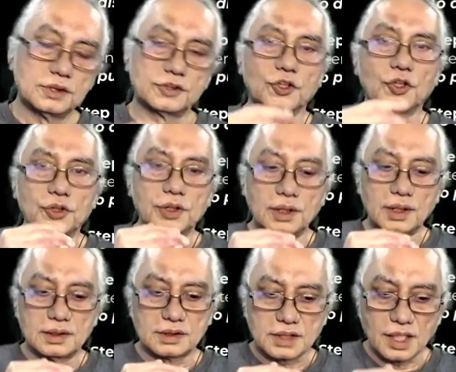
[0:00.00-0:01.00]
So
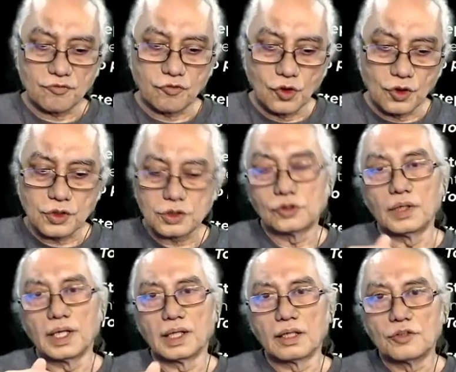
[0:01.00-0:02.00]
in step 4,
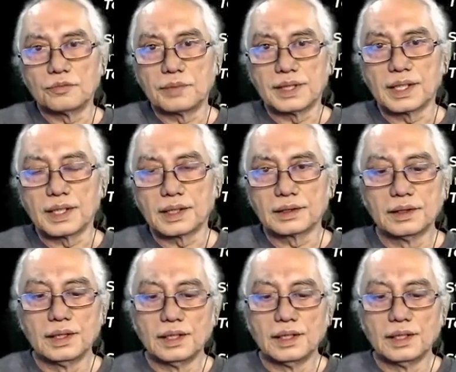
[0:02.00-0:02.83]
cooling down breathing,